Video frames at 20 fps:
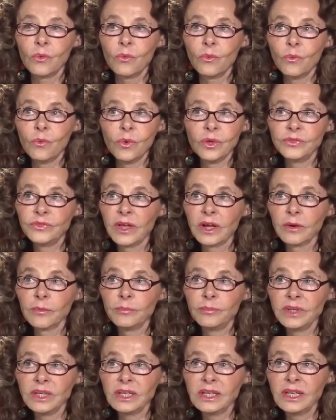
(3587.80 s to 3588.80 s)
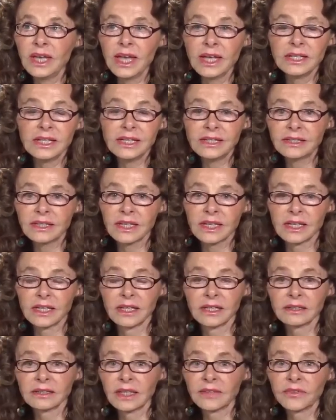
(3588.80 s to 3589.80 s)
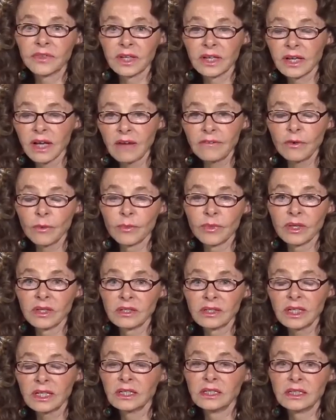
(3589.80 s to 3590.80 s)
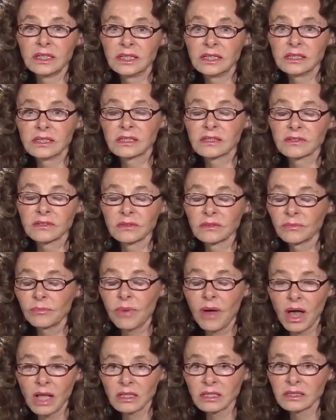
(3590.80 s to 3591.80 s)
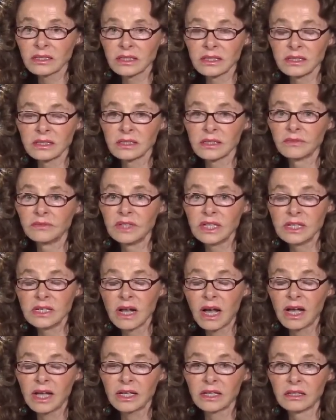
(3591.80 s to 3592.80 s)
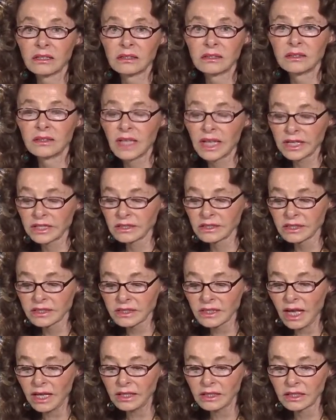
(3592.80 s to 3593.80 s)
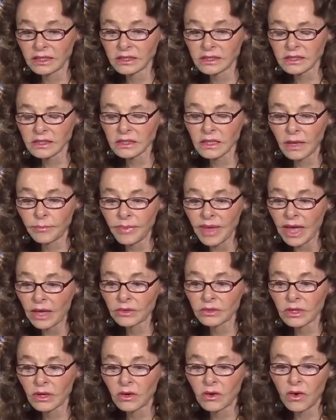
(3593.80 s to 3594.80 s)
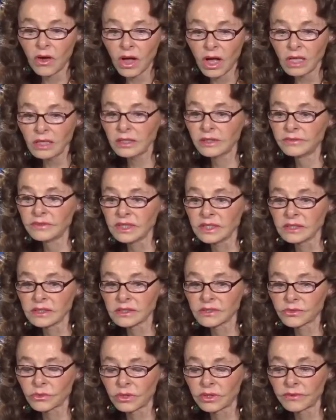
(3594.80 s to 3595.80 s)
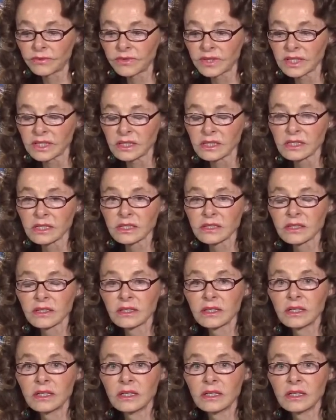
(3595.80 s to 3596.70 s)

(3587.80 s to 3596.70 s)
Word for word: Would there be anything that the government, in its policies of denial and silence about all of these sort of things,